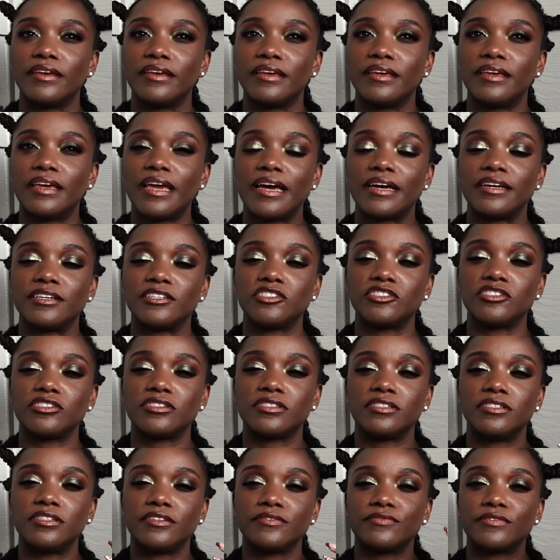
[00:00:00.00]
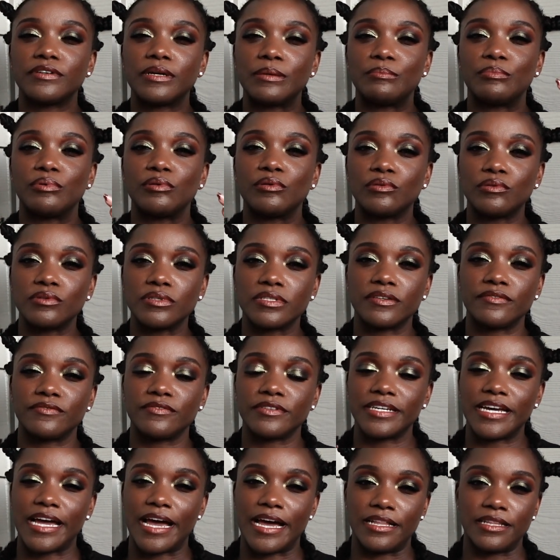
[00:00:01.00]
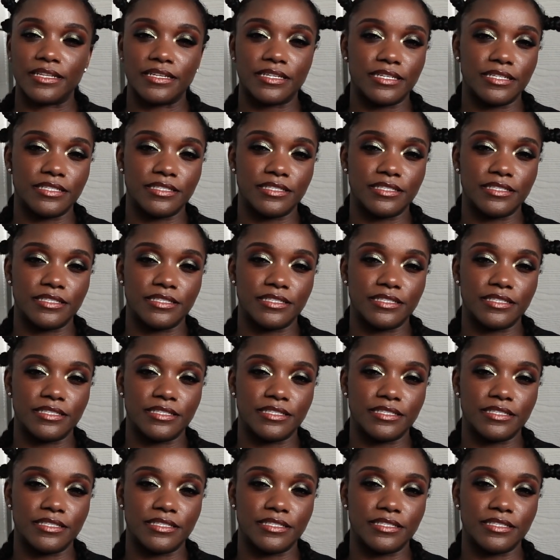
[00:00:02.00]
Yeah, it's just different pools of reality,